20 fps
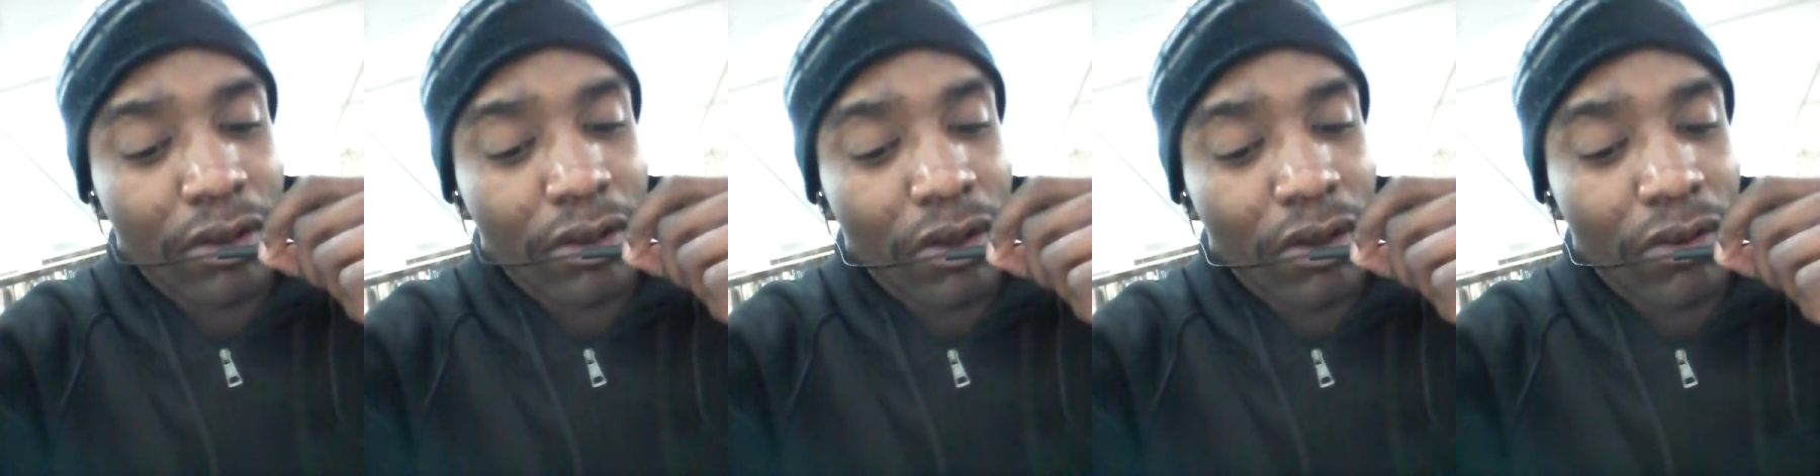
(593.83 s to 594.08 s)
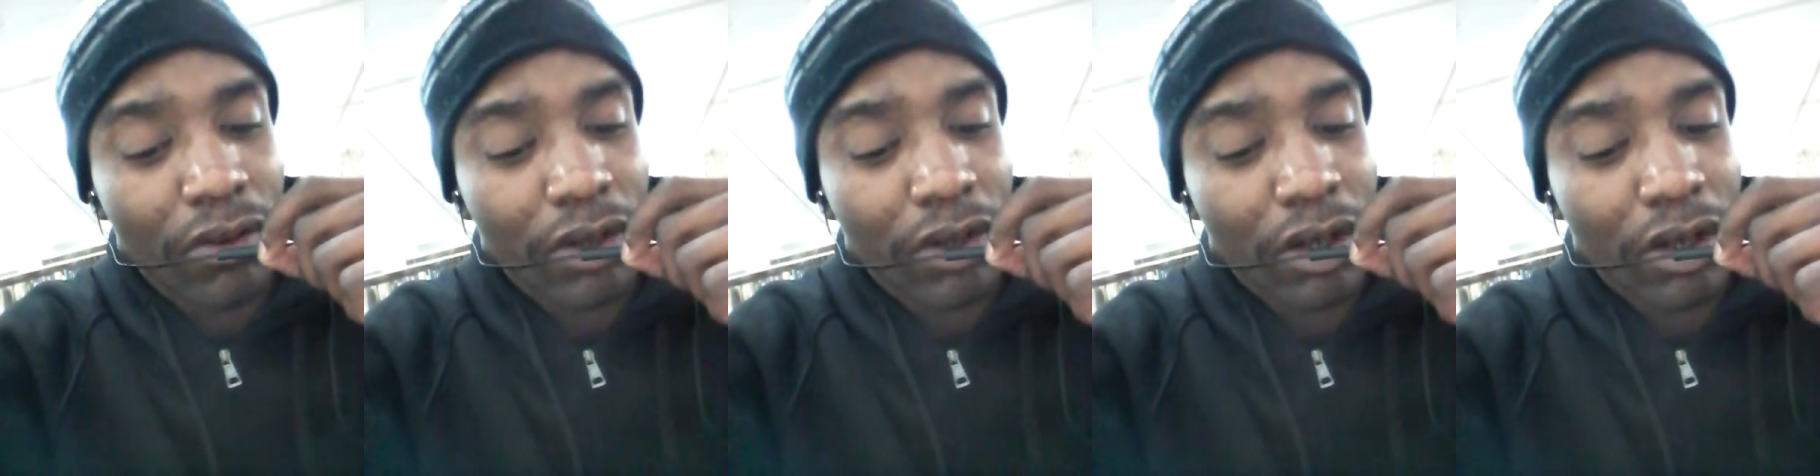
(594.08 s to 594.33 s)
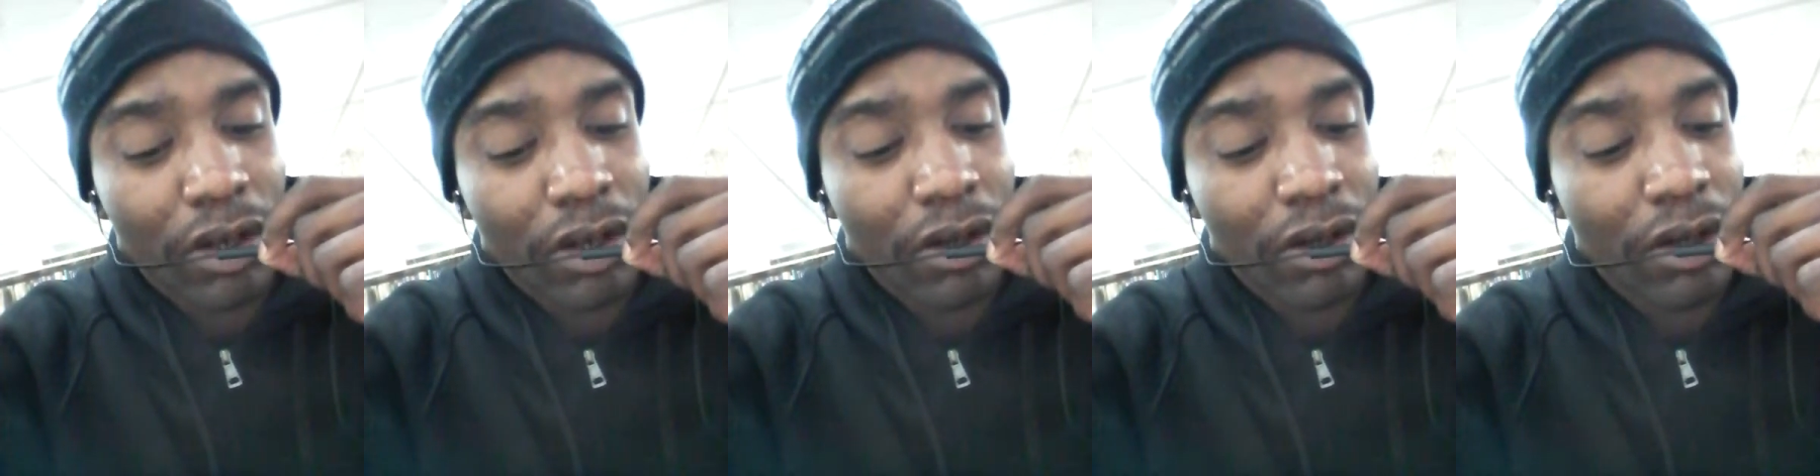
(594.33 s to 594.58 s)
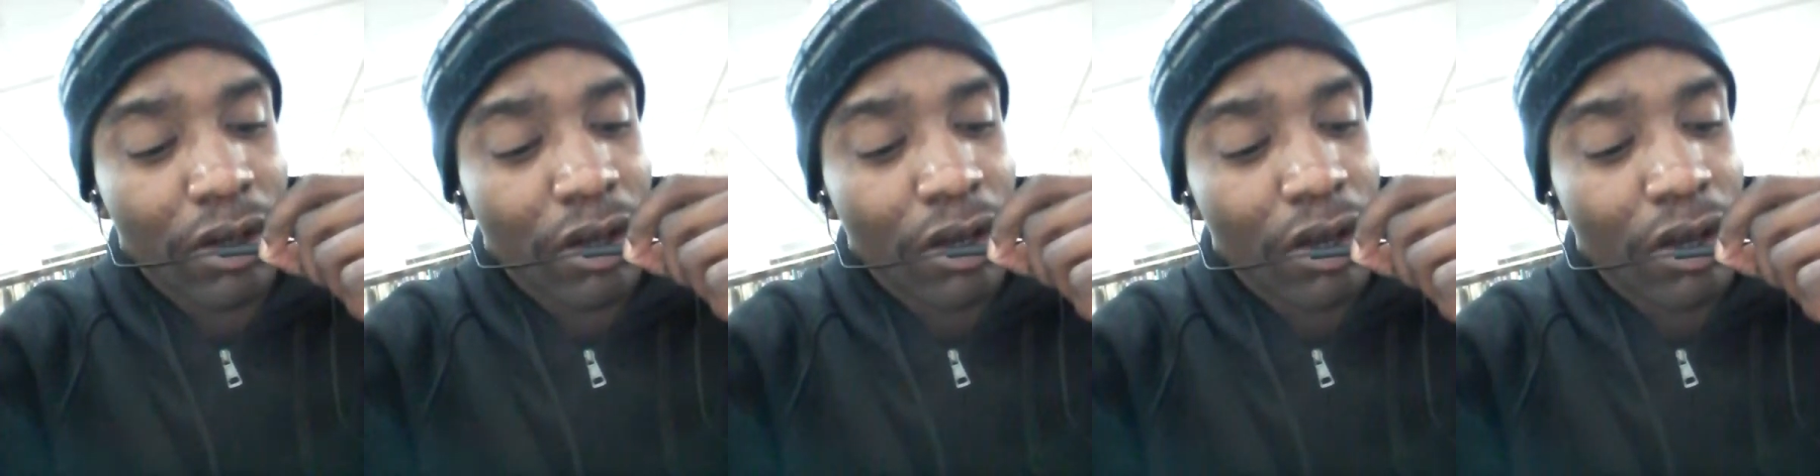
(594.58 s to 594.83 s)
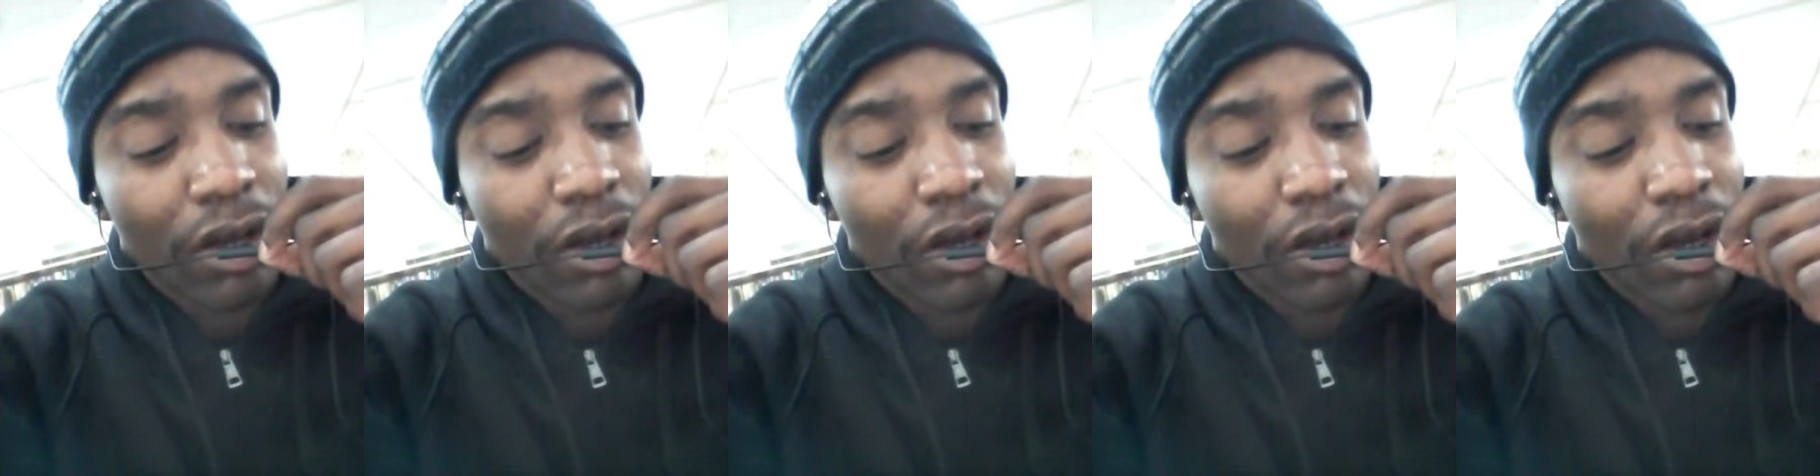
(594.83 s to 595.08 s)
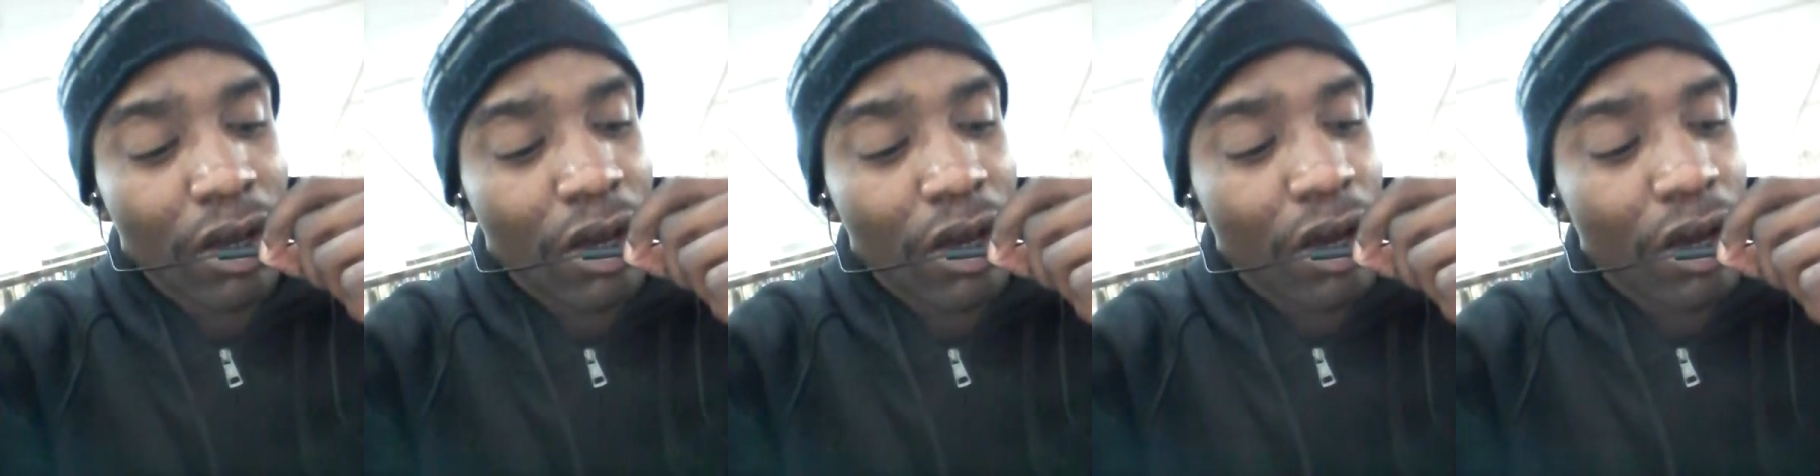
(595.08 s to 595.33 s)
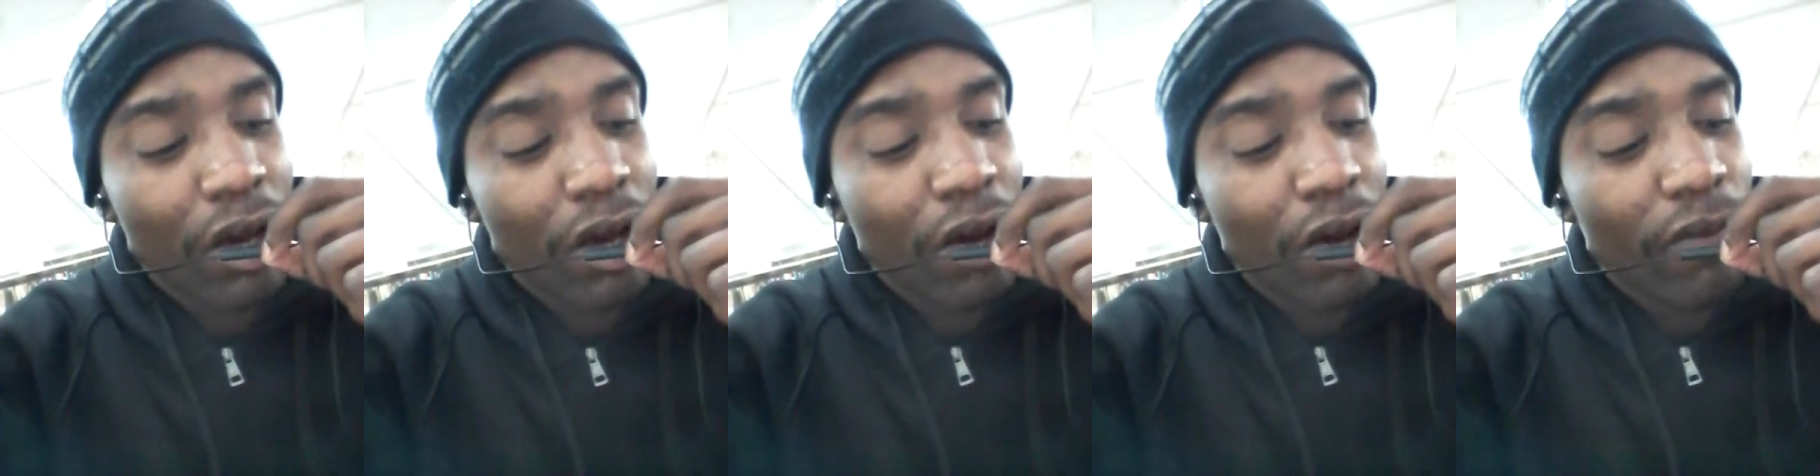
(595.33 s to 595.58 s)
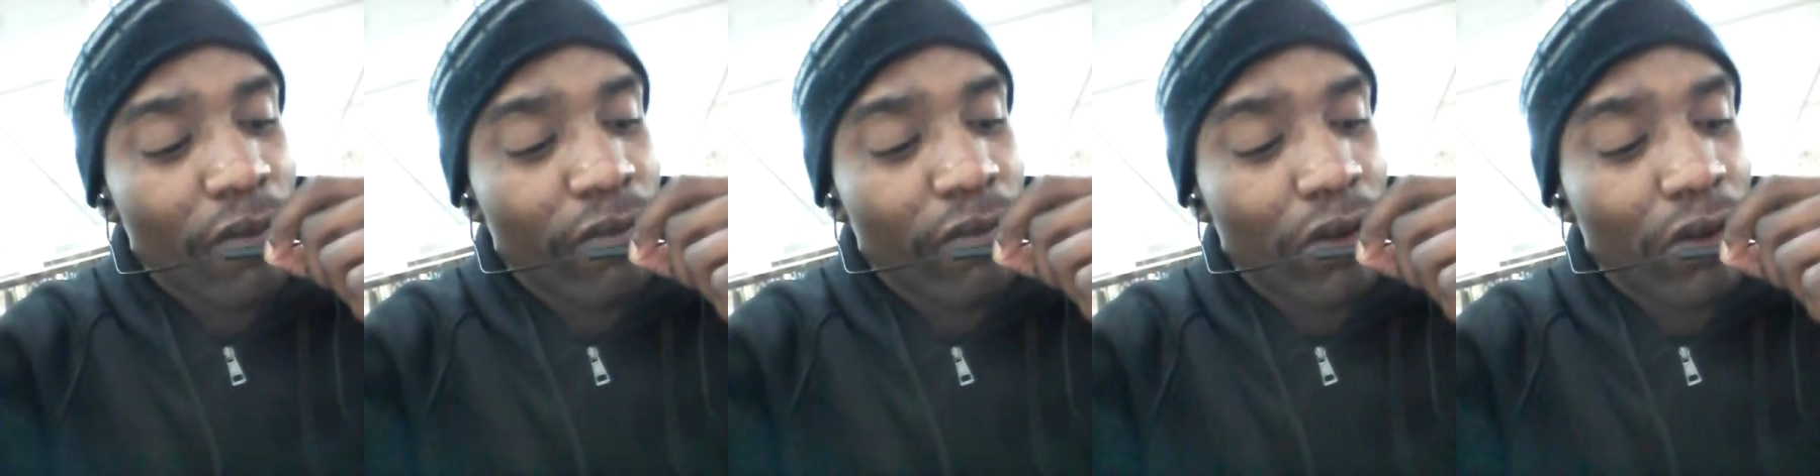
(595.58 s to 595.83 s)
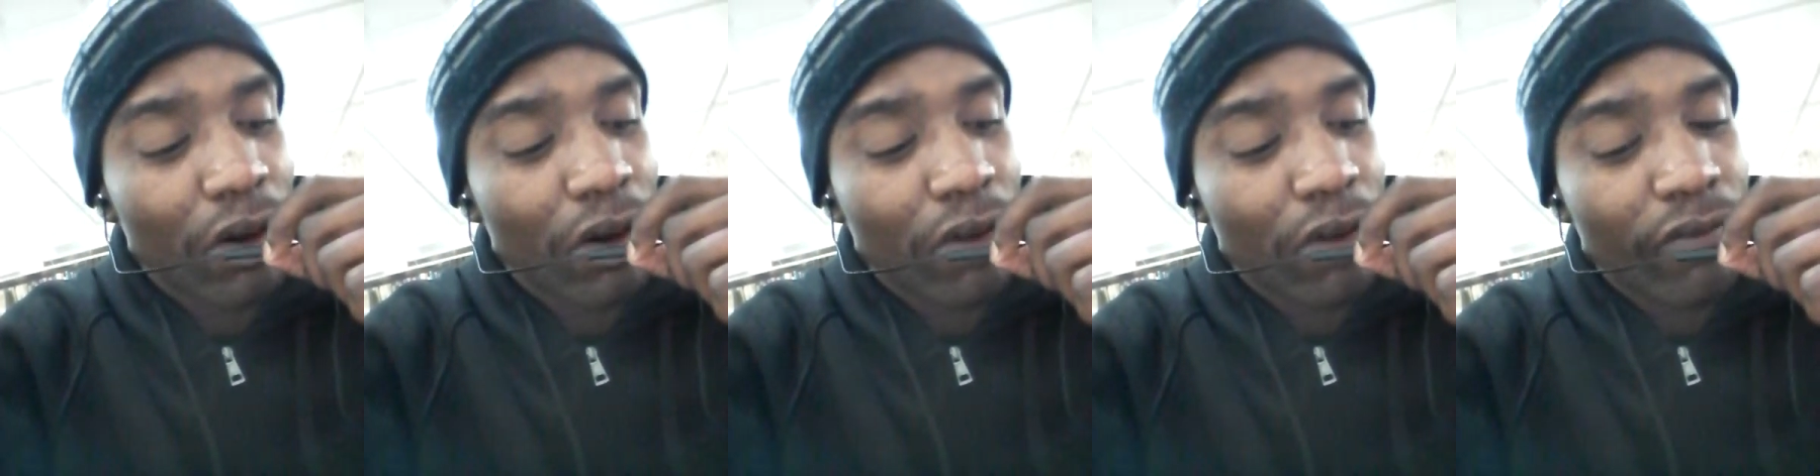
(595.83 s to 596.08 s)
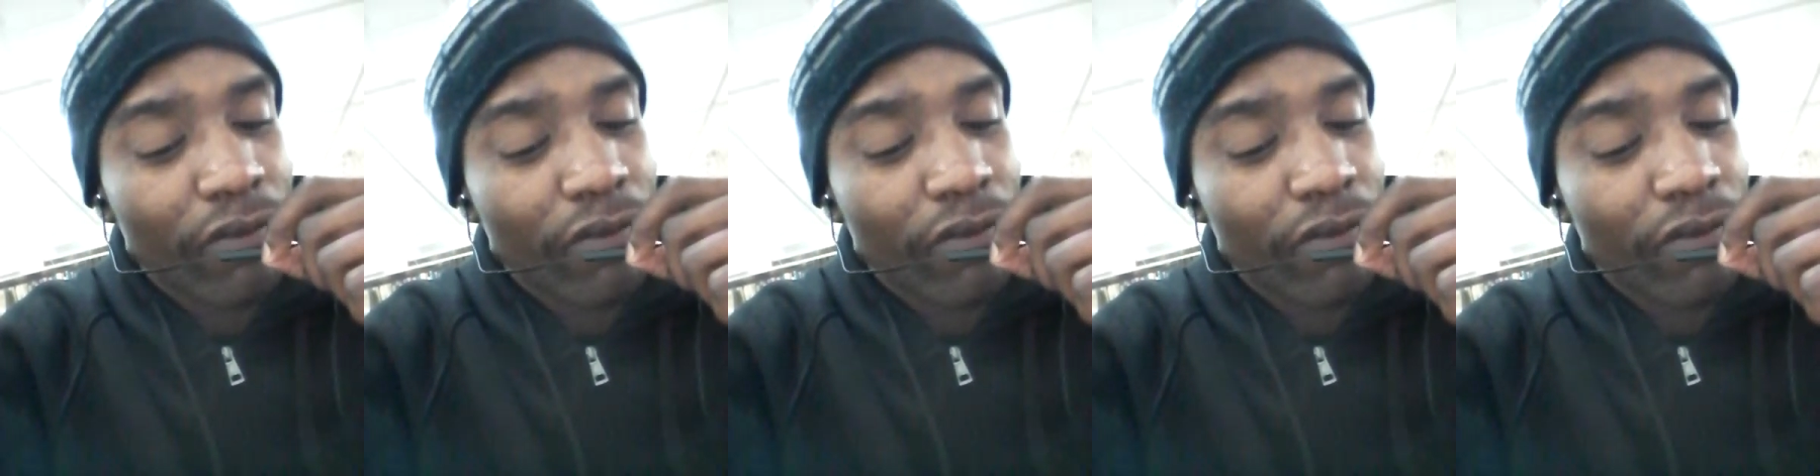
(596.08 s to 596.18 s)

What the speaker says: Okay, for